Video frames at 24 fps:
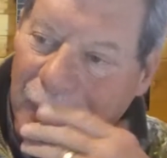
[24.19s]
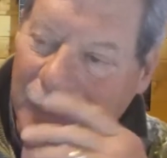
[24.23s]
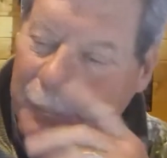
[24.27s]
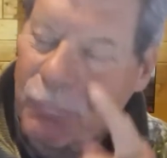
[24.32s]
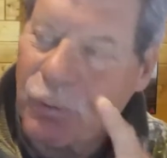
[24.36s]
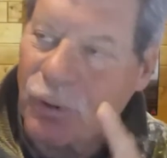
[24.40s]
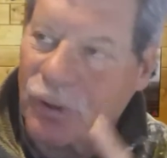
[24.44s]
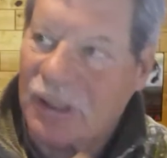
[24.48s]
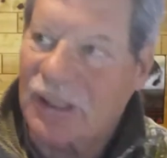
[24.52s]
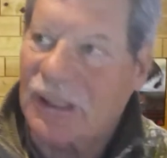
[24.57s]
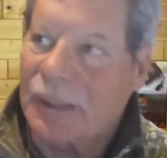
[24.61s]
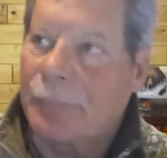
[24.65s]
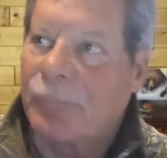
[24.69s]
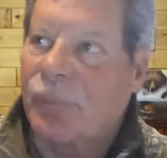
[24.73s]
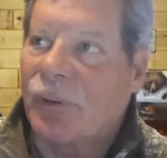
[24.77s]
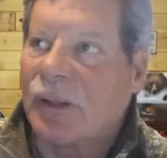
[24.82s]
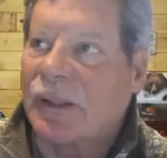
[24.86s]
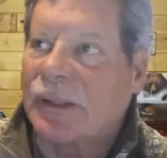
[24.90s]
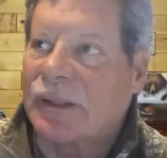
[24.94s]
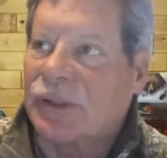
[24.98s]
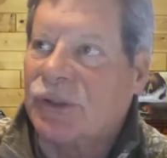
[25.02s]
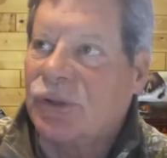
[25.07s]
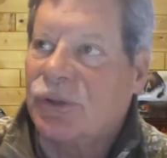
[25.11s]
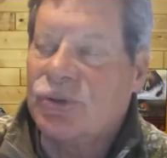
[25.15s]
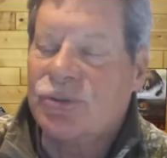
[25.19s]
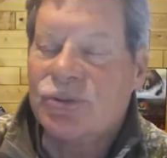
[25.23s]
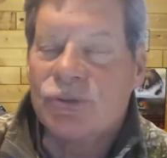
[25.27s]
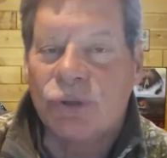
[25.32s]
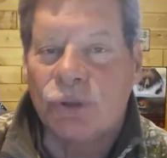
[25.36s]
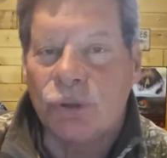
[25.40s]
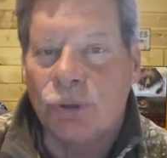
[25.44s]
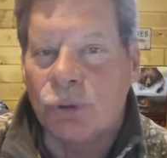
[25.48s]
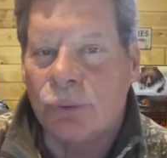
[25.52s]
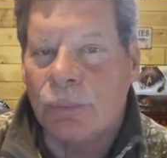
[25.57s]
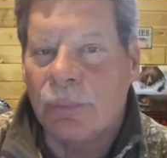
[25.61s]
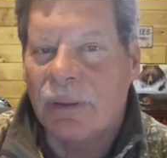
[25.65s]
put it up on
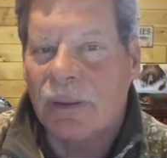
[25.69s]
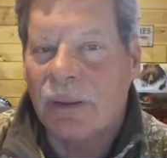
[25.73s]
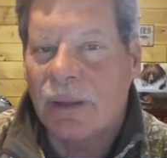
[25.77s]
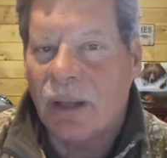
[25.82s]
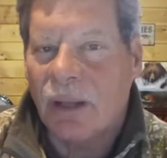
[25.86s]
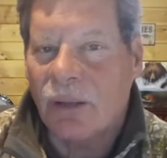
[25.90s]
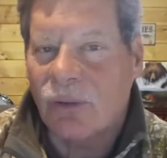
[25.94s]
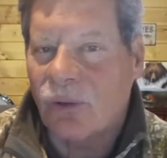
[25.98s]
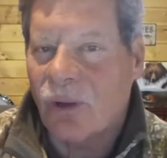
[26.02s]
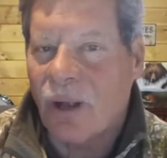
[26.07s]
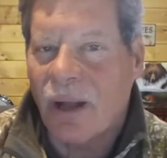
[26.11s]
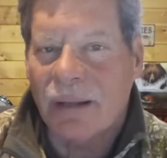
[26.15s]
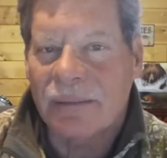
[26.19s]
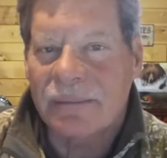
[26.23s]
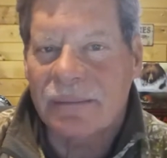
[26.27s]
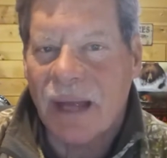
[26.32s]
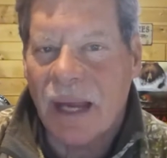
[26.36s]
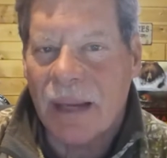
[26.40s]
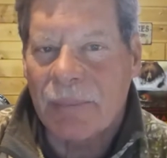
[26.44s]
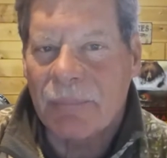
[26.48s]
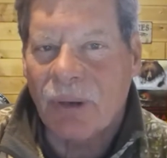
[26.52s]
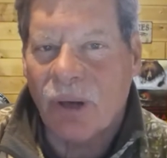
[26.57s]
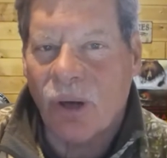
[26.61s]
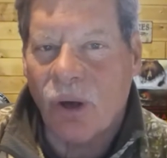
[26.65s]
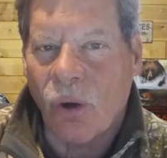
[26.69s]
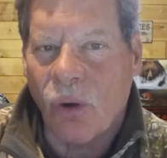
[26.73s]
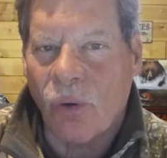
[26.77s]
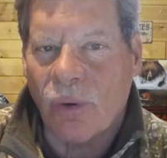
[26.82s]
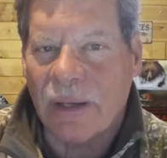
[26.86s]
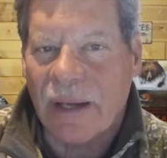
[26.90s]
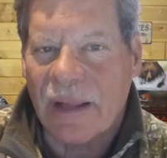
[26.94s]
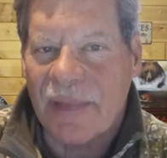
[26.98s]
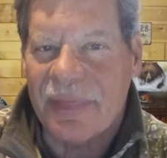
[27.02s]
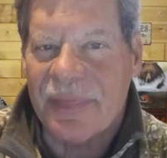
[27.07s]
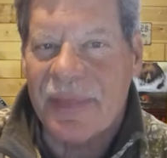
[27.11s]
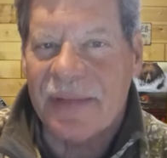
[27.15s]
YouTube a long time ago,
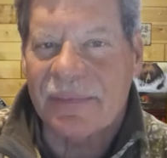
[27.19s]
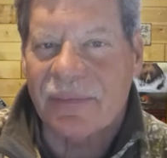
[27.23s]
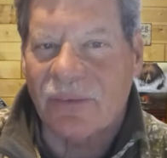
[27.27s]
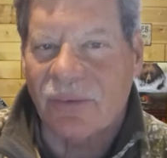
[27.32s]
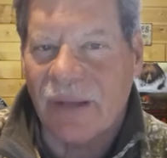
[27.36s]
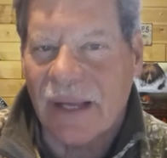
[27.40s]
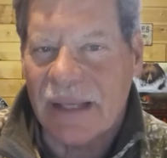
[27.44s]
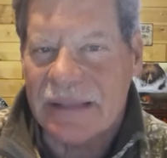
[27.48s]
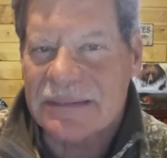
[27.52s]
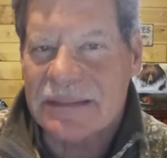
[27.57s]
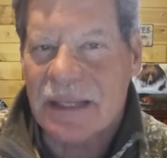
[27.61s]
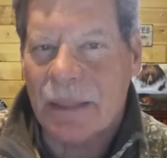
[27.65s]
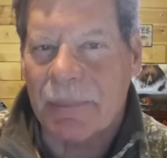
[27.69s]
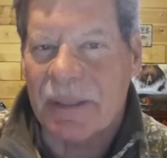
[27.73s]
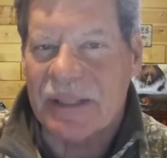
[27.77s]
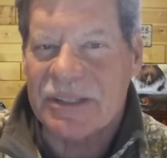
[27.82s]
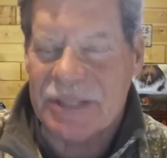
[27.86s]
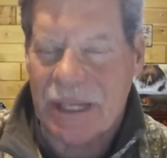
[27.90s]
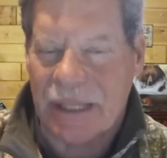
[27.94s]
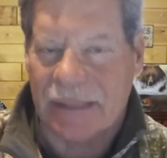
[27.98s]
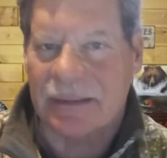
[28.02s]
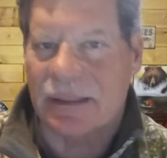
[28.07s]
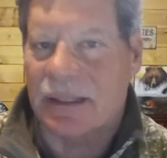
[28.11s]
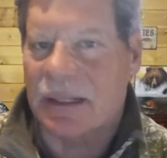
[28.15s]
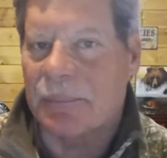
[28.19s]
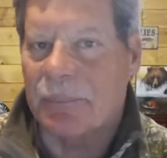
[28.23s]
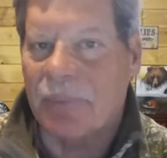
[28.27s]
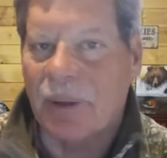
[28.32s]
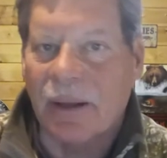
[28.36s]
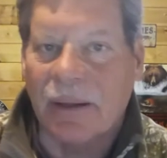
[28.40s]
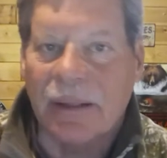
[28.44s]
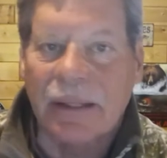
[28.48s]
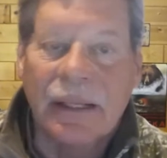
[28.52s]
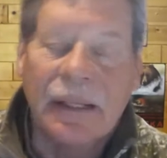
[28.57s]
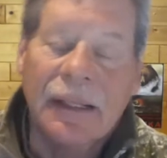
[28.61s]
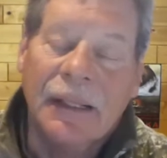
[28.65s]
and I think the last time I checked it,
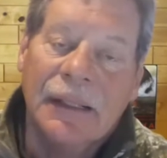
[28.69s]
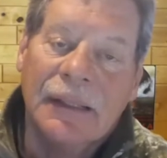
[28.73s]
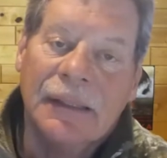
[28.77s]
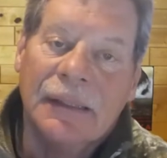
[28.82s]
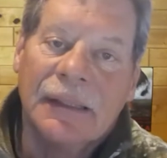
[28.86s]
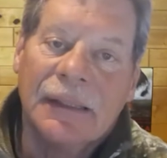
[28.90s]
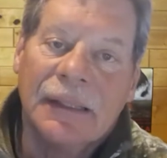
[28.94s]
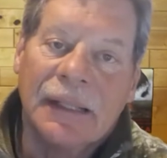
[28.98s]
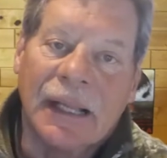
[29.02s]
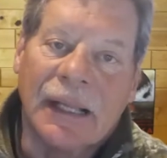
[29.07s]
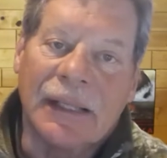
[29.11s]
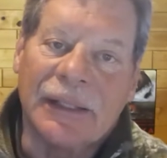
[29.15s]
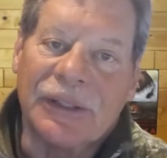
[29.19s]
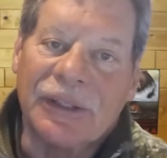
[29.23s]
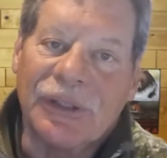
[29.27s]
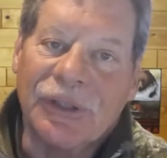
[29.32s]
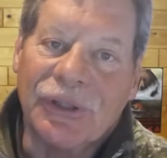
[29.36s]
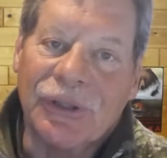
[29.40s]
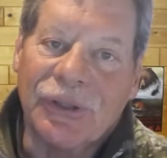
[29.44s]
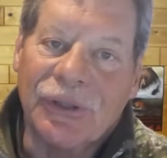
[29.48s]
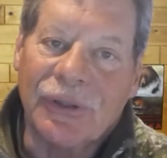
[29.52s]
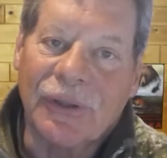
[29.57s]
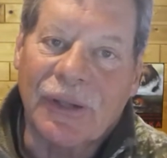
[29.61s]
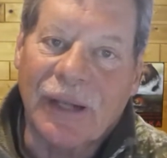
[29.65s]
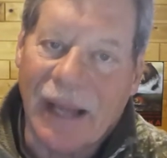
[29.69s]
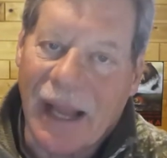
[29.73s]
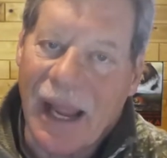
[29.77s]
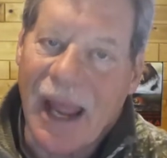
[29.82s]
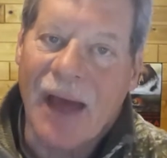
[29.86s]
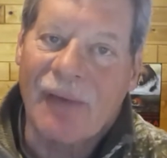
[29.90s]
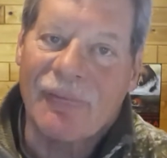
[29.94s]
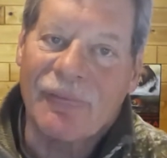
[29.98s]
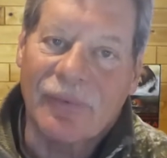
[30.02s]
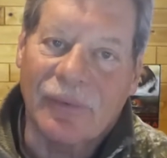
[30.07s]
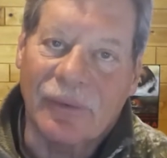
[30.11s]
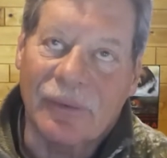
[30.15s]
about a year and a
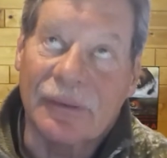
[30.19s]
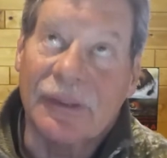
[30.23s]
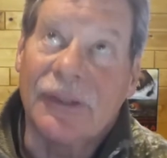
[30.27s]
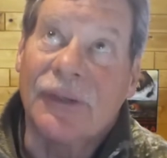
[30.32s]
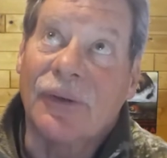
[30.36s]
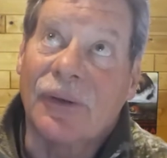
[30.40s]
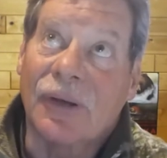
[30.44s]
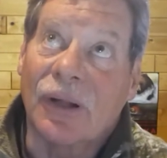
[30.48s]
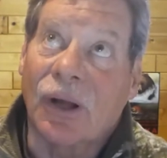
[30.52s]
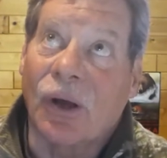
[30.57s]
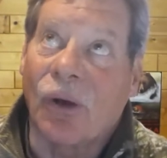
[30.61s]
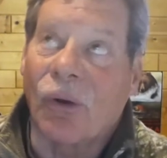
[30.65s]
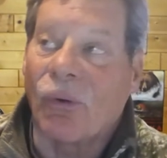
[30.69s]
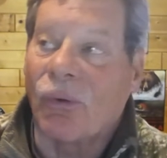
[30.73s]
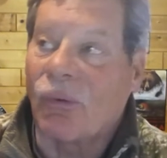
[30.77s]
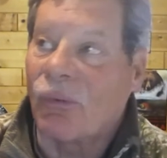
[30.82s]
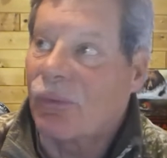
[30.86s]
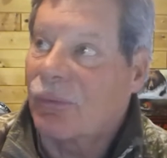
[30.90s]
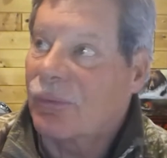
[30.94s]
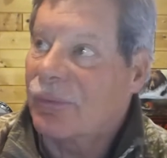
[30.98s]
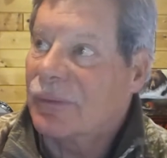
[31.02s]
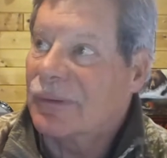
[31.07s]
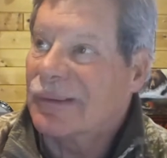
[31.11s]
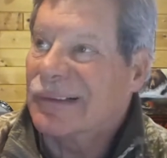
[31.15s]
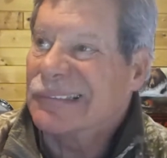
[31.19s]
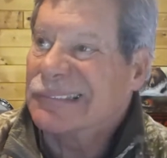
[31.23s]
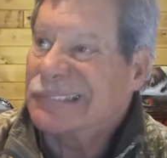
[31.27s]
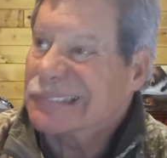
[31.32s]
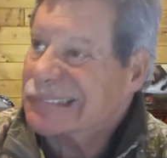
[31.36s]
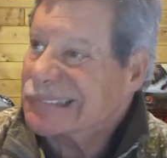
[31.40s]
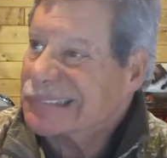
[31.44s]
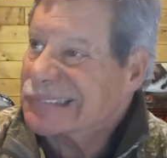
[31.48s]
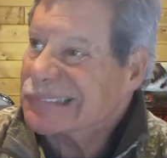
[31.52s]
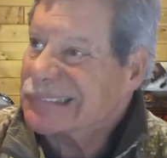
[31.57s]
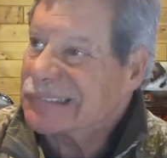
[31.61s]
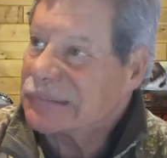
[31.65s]
half, a year and ago,
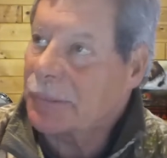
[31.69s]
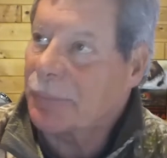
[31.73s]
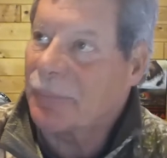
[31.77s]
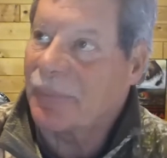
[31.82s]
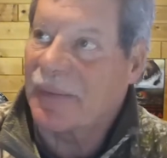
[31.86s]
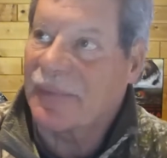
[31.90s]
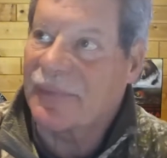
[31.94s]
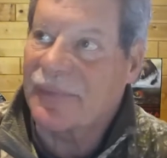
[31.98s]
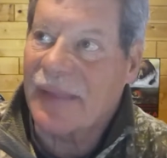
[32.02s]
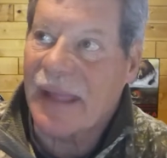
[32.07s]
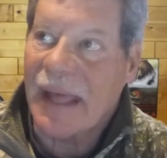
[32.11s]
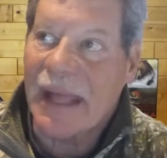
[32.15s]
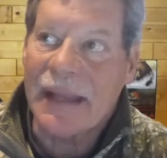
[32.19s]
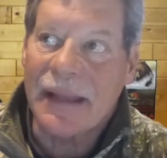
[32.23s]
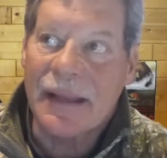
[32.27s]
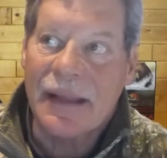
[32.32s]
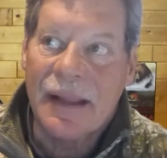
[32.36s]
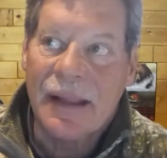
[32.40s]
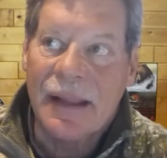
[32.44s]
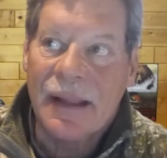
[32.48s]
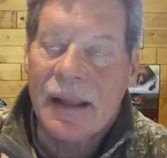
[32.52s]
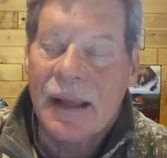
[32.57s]
something like that.